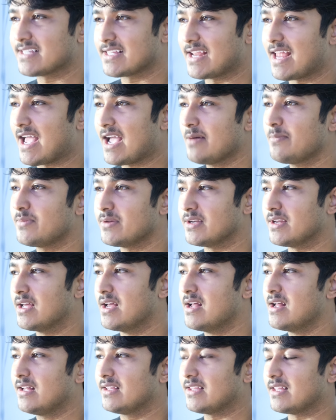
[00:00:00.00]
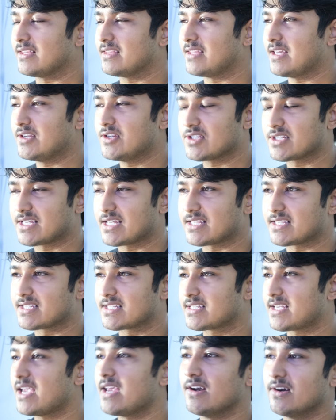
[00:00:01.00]
that happen that they just get
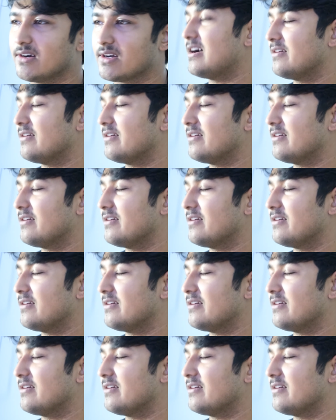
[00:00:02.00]
scared.